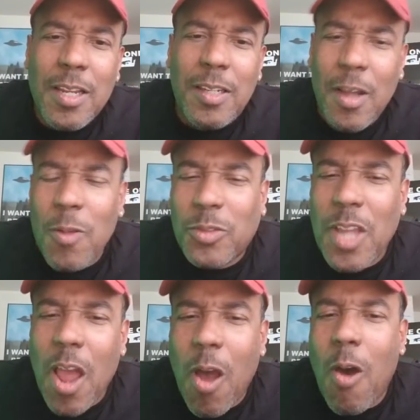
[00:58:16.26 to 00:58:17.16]
she gonna
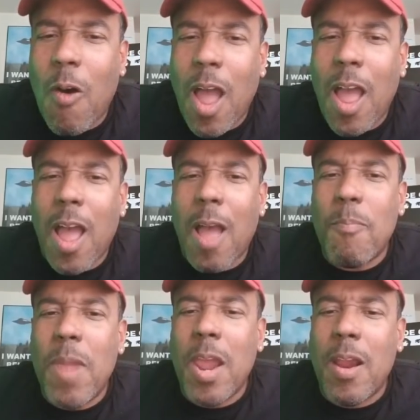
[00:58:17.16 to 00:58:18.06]
say, oh,
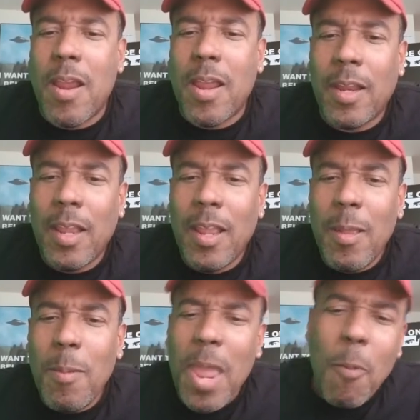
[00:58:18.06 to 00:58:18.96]
I'm married.
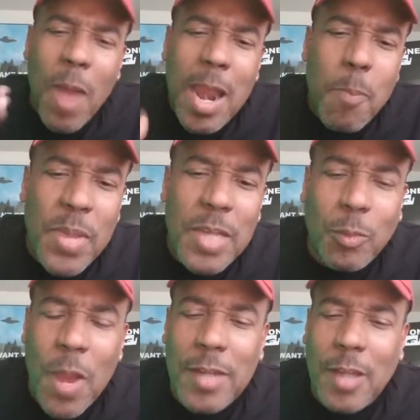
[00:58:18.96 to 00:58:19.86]
Man, why that
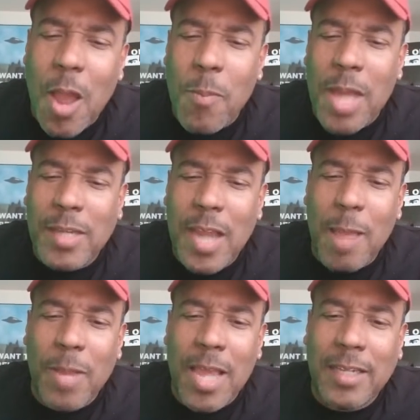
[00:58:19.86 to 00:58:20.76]
bitch waste all my
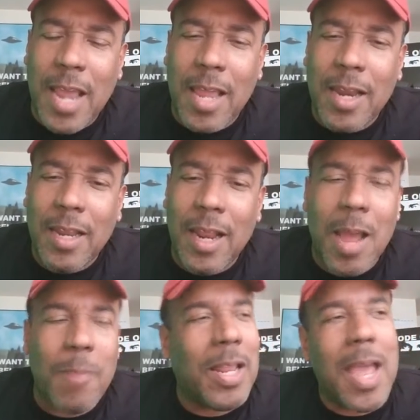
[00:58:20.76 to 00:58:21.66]
time like that?
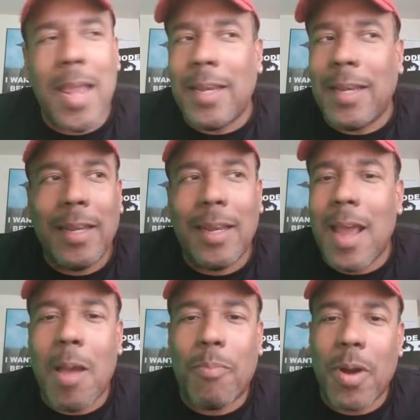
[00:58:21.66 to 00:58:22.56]
And I'd be like,
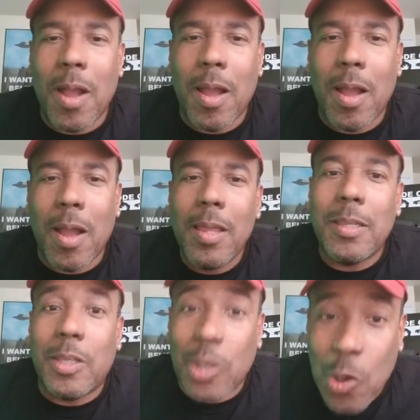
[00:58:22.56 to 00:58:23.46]
nah, bro,
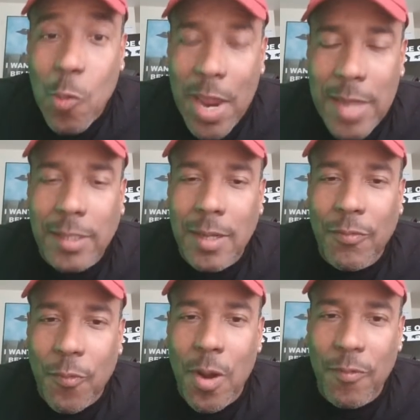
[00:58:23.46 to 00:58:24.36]
you
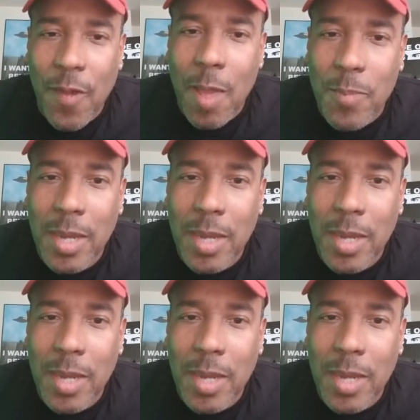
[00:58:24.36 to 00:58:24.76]
wasted 45